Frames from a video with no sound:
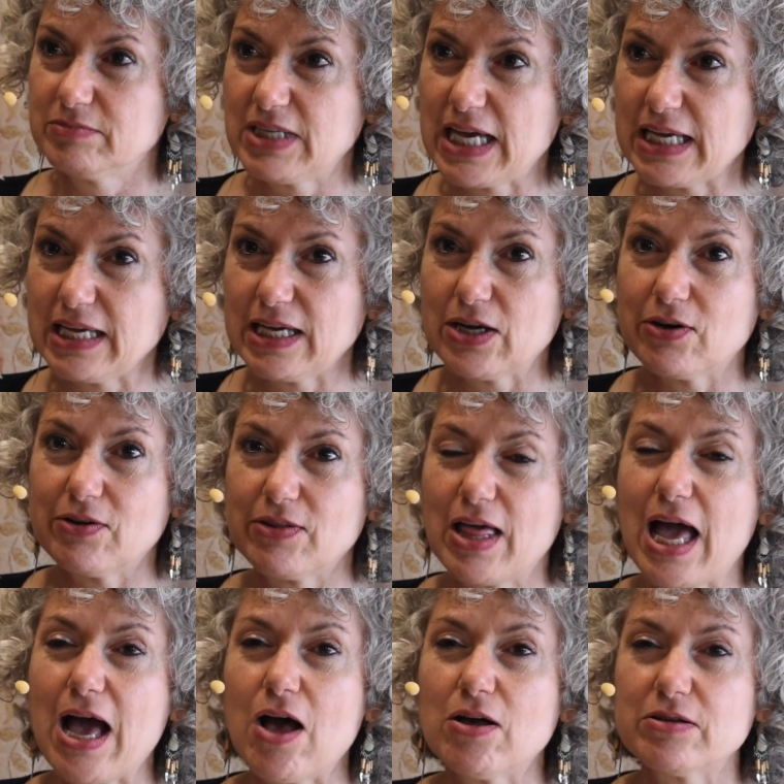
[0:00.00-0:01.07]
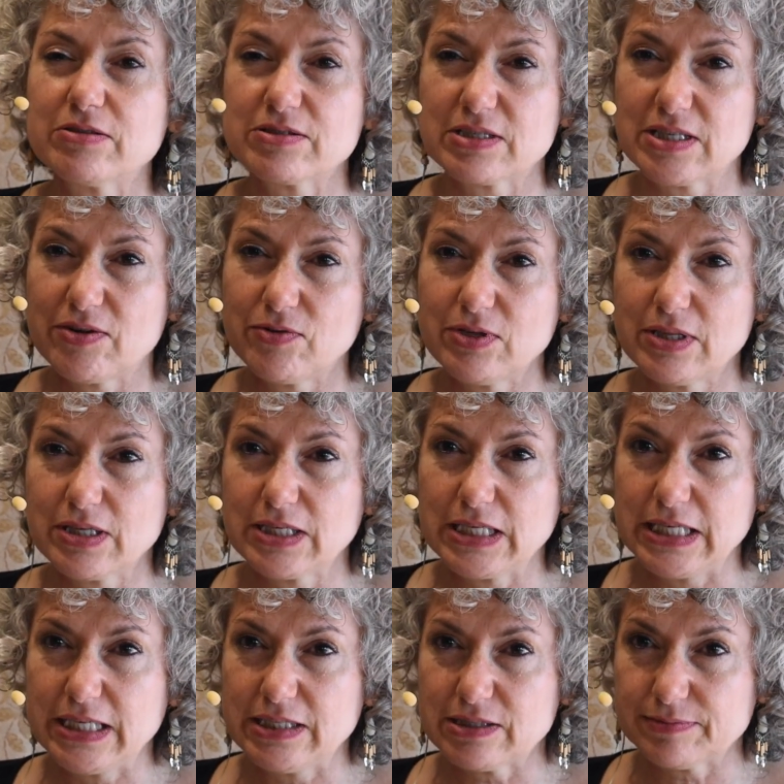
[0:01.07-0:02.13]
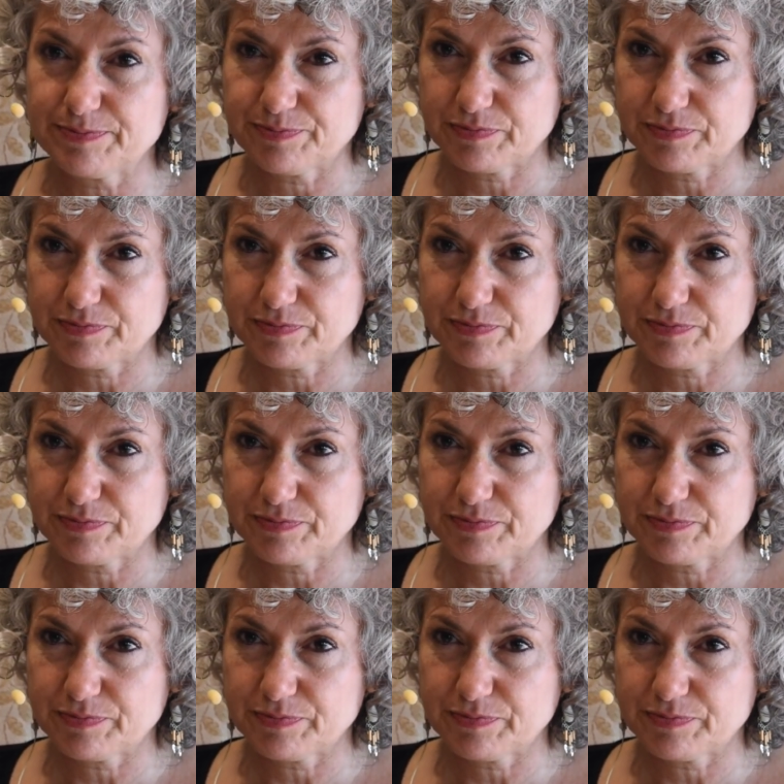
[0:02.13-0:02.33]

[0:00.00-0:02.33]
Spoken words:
taking care of the house and everything needs.